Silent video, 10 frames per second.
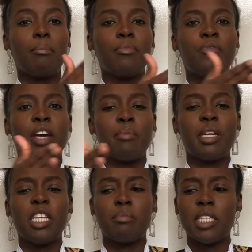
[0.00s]
Fair,
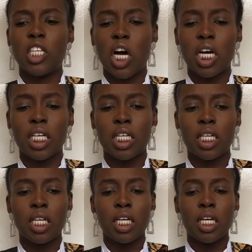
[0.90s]
medium and dark,
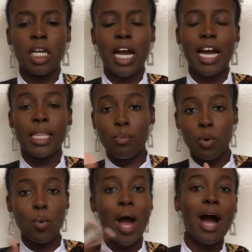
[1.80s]
and then we're
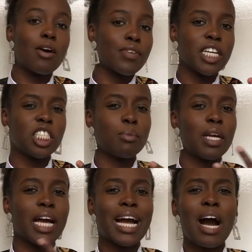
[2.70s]
all outraged and we're
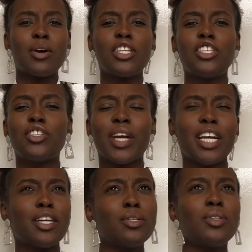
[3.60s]
like, how could you not
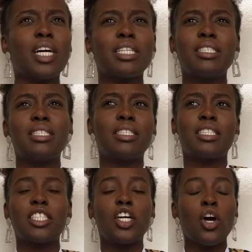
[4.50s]
include us?
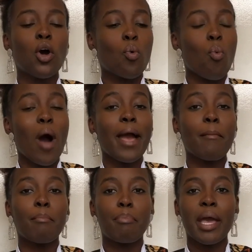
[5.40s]
Why
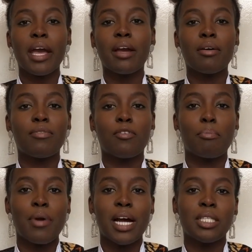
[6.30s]
beg for
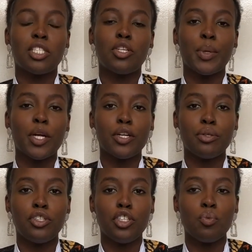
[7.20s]
brands to
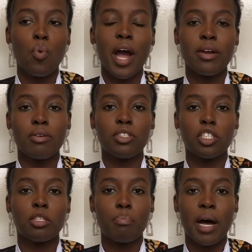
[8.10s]
include you? Why not
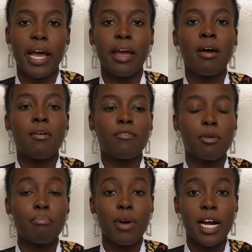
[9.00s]
just buy from
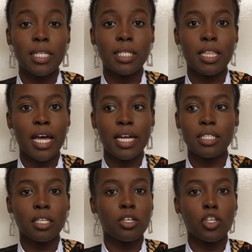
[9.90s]
brands that
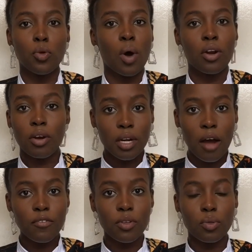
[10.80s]
you are not an
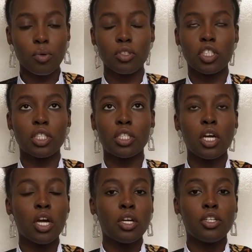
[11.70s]
afterthought? Just
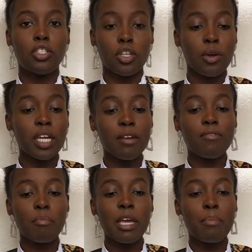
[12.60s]
don't give the
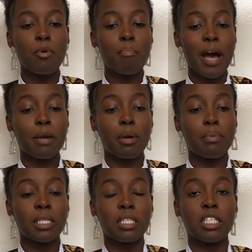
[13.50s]
people bad
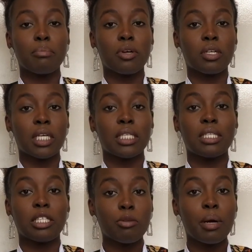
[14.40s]
publicity, because that's
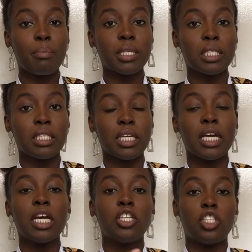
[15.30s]
still publicity.
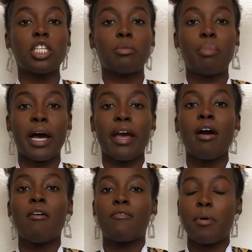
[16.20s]
Just buy
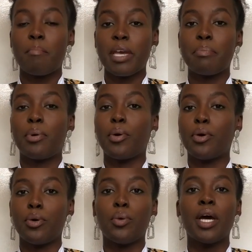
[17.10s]
from people
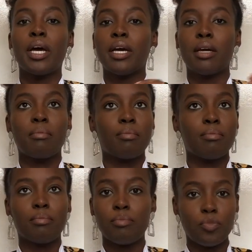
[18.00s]
who
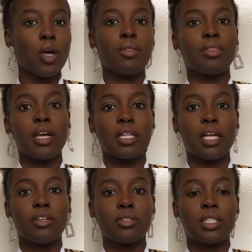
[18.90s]
don't think that
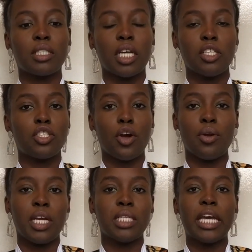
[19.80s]
your skin tone
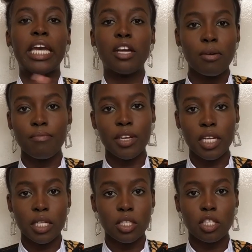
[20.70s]
is an
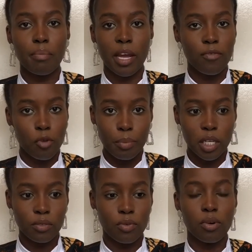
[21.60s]
inconvenience to make formulas
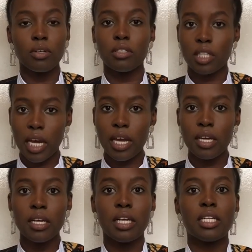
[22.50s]
for, okay?
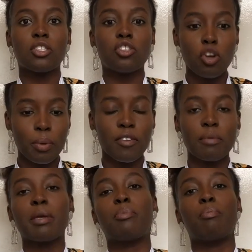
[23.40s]
Let's stop giving
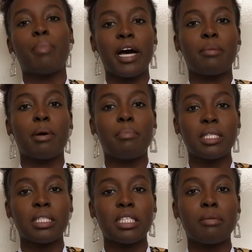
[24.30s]
people bad
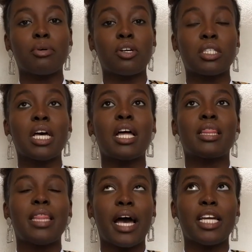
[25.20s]
publicity, because
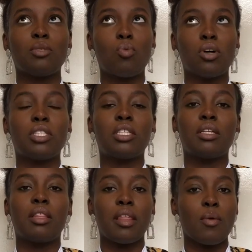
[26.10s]
that is what
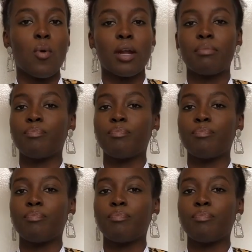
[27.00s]
they want.